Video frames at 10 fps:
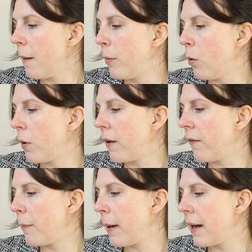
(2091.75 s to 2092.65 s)
bought one of
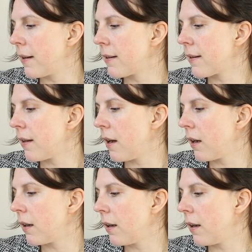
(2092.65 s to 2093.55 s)
her patterns.
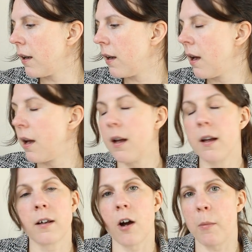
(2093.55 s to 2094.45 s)

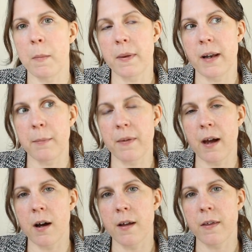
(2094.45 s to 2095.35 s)
Can't remember the name of
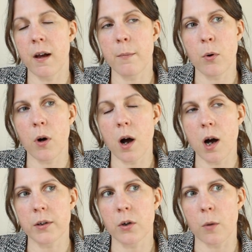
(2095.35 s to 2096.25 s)
that either. I bought a
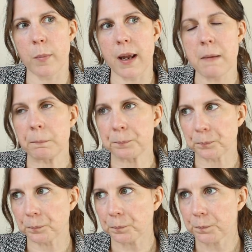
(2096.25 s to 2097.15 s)
hard copy
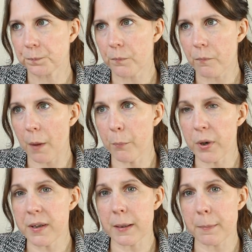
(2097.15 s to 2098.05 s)

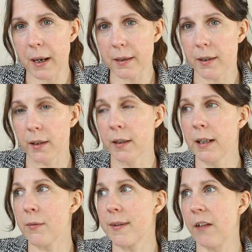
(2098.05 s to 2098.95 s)
printed pattern,
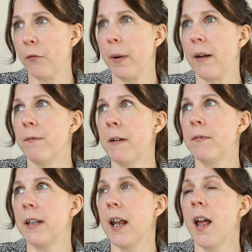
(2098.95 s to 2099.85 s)
and it was
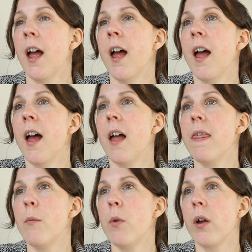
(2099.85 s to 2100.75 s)
£7.50.
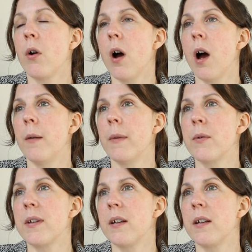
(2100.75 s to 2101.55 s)
And then when I got home, there was